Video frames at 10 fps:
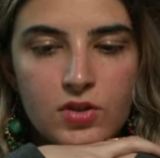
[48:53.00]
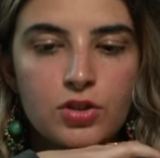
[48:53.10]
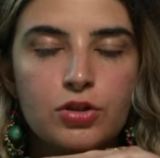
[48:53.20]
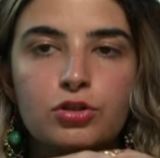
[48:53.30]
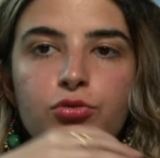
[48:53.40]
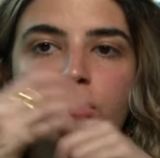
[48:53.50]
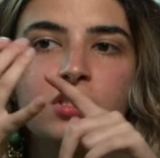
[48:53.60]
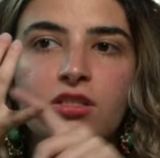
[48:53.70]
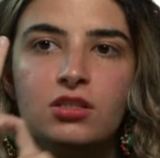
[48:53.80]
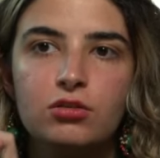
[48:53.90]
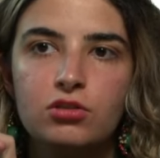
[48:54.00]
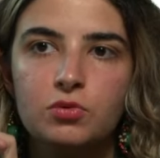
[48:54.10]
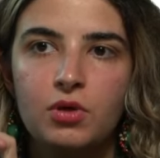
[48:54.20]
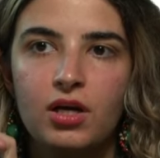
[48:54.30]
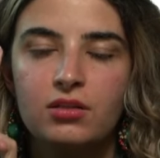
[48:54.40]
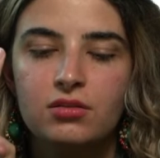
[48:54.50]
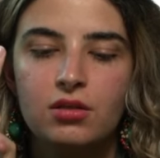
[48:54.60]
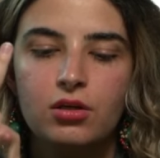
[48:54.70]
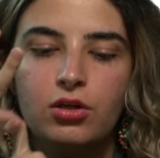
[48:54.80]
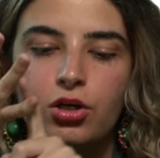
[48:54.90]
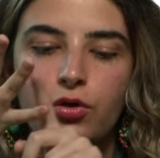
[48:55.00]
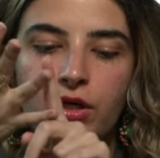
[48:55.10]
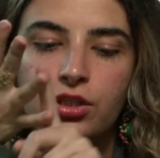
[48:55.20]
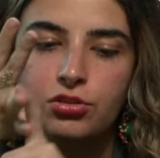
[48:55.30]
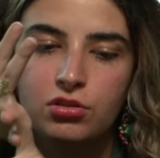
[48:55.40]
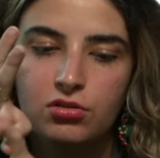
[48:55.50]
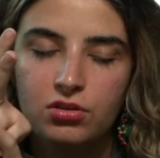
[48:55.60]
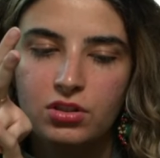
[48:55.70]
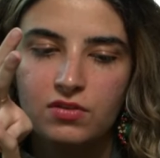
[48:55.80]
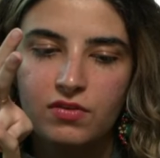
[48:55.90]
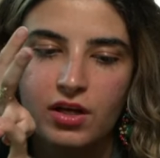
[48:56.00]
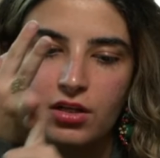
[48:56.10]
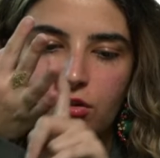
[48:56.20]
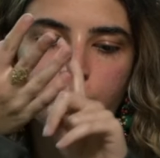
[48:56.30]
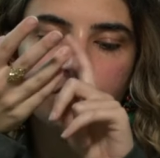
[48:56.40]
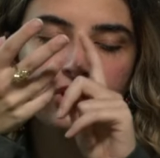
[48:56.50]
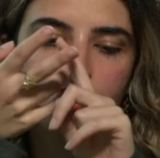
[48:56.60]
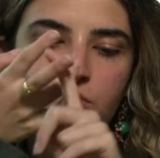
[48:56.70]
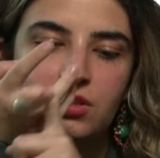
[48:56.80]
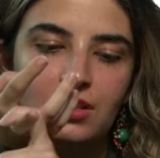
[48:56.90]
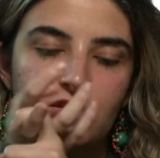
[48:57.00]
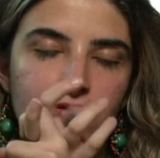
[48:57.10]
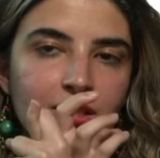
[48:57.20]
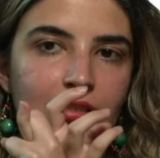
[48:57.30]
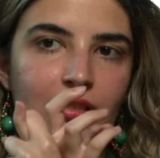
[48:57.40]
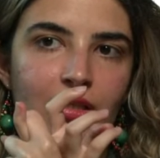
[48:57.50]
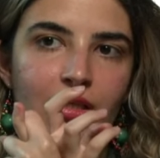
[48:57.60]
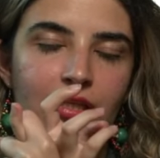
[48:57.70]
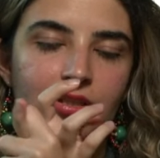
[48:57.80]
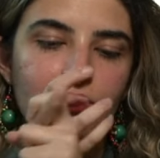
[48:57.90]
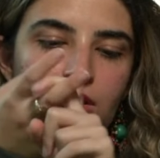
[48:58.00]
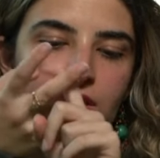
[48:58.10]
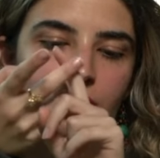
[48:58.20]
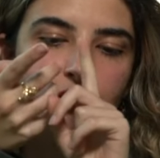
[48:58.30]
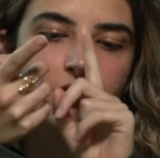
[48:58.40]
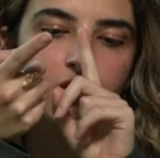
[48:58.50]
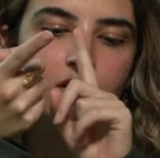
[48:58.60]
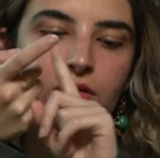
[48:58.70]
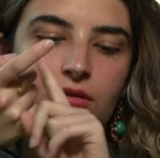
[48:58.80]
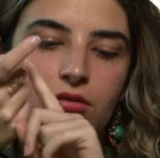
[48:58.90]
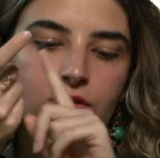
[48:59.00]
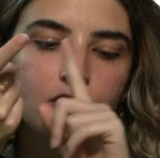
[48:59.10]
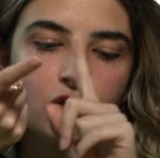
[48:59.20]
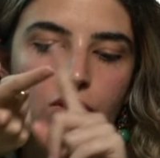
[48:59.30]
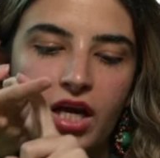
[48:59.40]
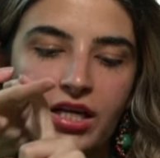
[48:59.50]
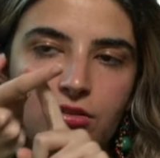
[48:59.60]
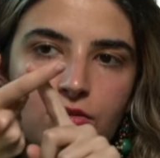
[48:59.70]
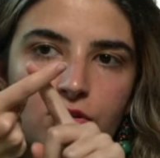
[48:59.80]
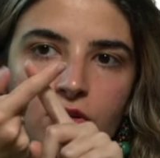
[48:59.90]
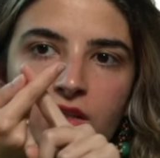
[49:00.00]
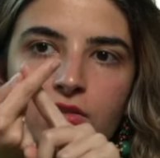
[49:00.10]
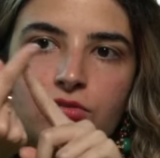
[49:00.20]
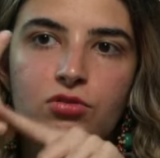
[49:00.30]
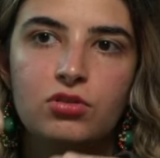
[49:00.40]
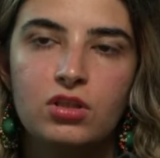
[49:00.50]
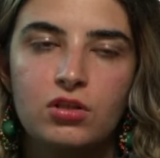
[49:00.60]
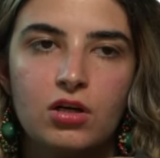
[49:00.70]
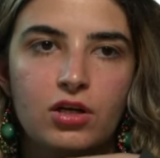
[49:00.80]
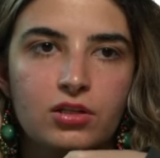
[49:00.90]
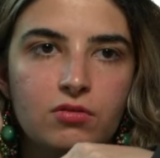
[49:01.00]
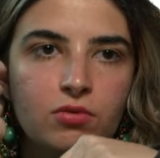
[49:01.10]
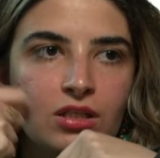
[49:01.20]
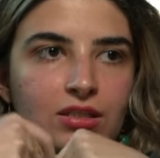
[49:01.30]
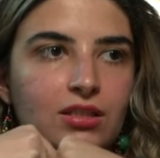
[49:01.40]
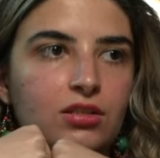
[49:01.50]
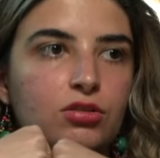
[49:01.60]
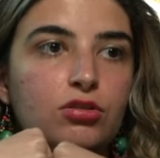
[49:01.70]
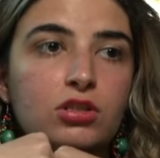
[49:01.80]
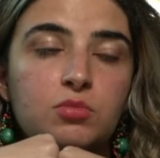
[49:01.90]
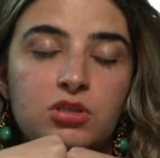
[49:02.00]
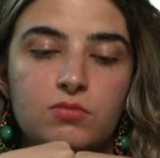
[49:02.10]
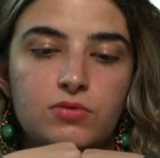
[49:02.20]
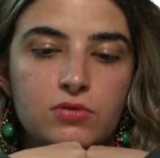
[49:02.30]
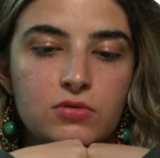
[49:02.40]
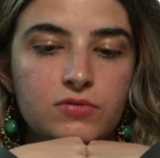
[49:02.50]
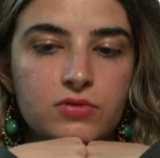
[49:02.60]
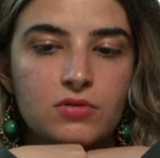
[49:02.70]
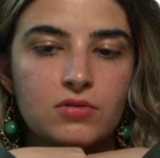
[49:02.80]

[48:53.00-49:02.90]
Your queen is in a good spot. Your h3 rook is fine. Your bishop is as good as it can get right now. Your knight or your other rook are the ones that could be improved.